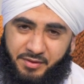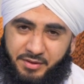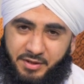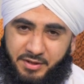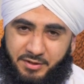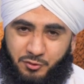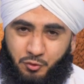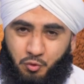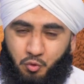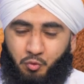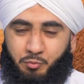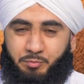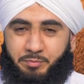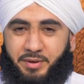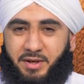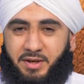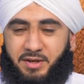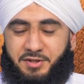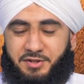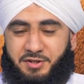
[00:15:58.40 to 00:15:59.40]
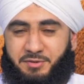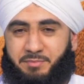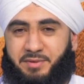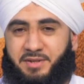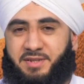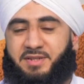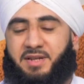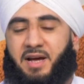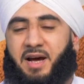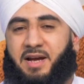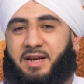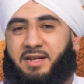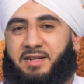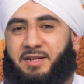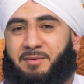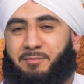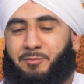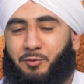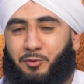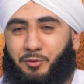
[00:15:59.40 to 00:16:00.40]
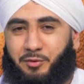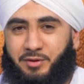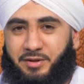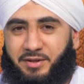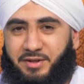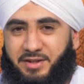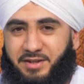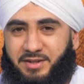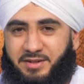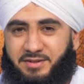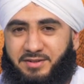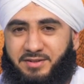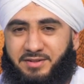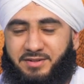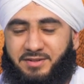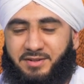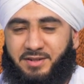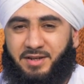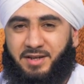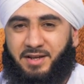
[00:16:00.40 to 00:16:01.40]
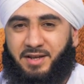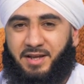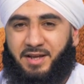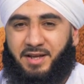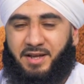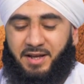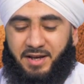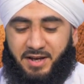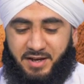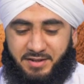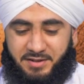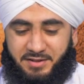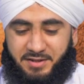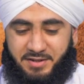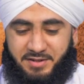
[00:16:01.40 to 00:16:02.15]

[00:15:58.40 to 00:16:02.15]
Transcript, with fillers: there's two pillars beside them golden gates, and